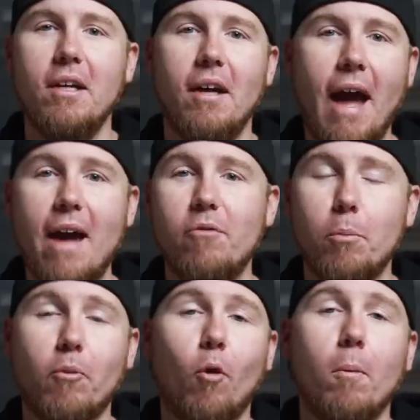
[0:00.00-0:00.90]
to have the
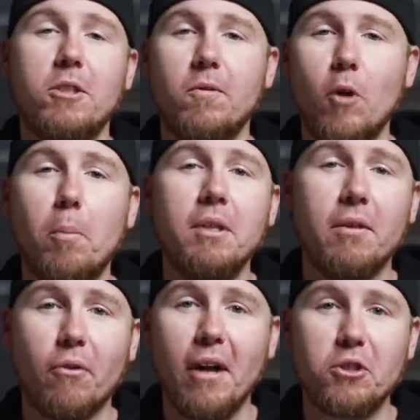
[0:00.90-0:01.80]
performance of an open
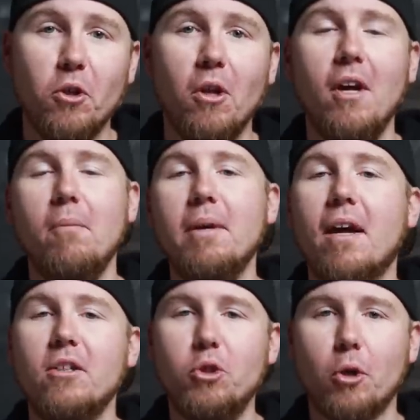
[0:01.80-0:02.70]
differential
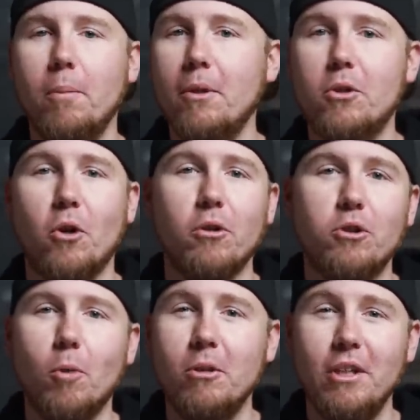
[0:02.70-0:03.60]
because you're gonna be able to turn
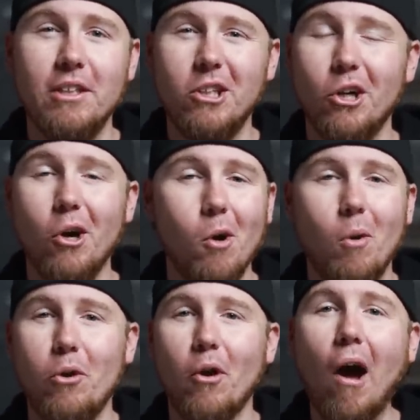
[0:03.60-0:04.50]
so much easier
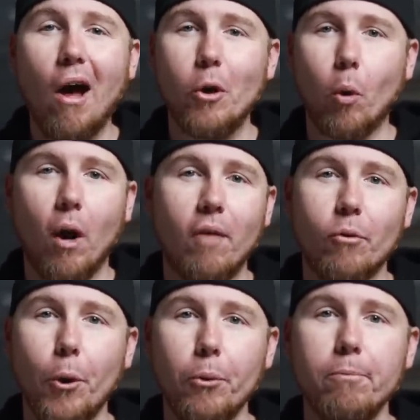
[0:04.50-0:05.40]
whether you're on or
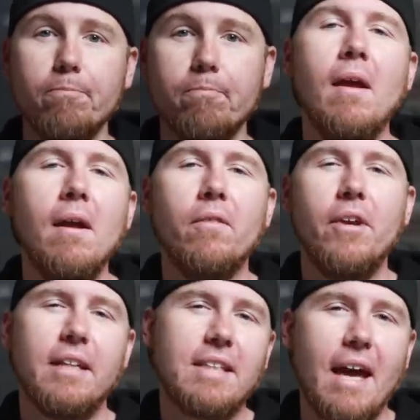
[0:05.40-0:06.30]
off-road.
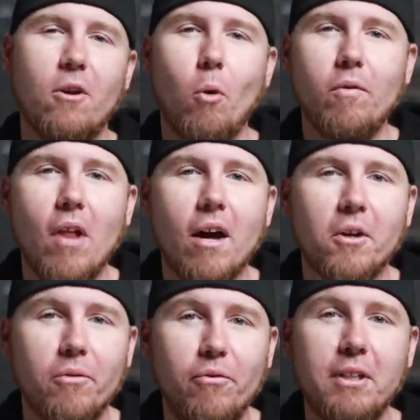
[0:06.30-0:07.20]
The next category of
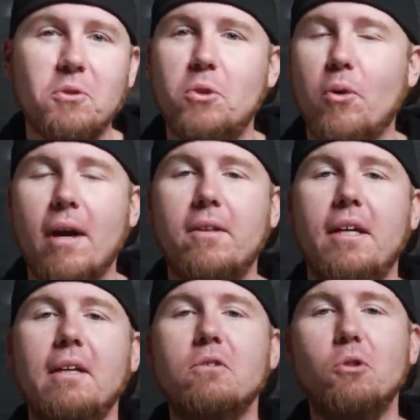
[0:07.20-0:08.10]
locker fits
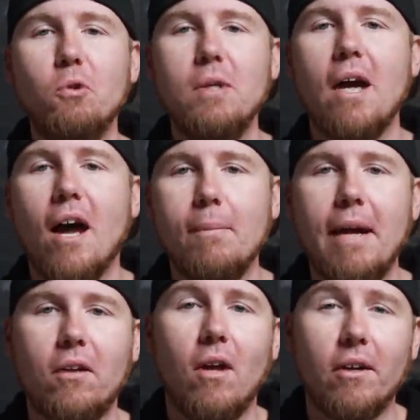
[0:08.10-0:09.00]
directly into the
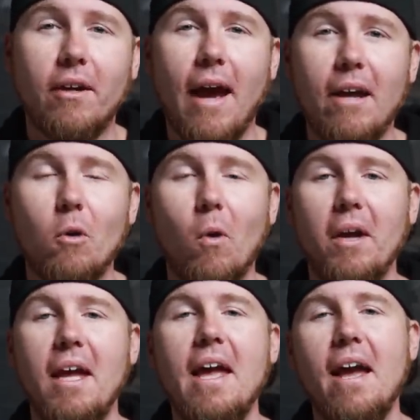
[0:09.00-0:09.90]
automatic locker
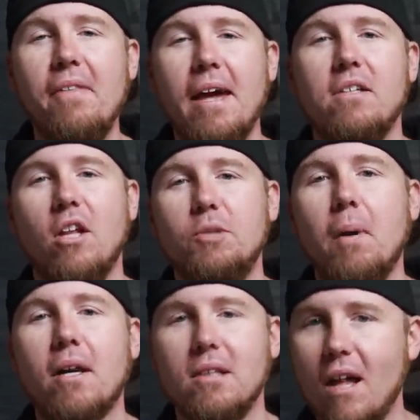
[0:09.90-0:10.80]
category, and that is
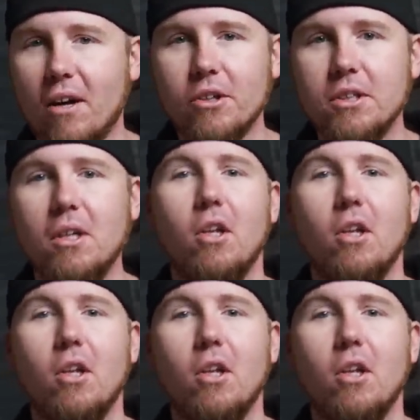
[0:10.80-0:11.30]
lunchbox lockers.